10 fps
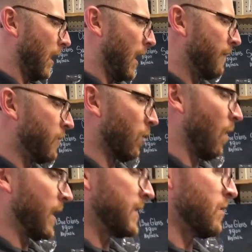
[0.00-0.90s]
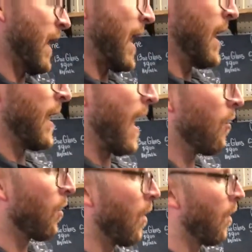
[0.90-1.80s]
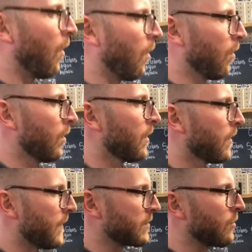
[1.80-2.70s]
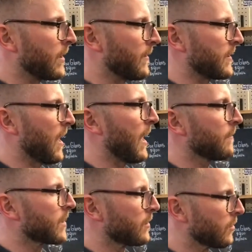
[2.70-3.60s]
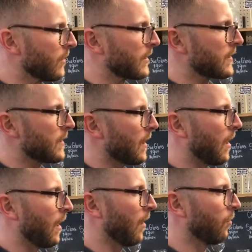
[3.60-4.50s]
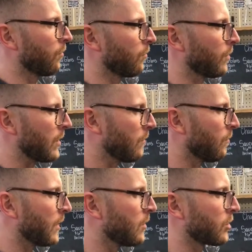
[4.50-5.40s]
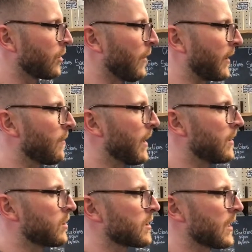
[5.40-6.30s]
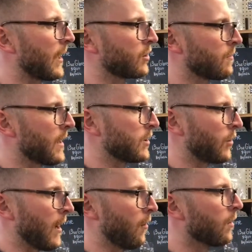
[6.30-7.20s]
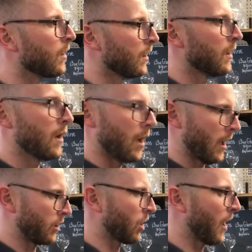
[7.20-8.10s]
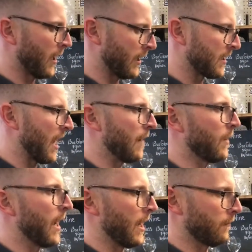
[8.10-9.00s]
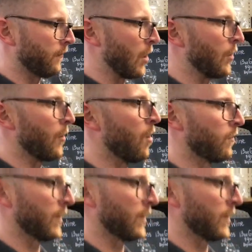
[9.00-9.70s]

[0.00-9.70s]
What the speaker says: If you were wanting to add alcohol, this would be the time to do it. We usually recommend just to actually measure out a shot at a time and float it over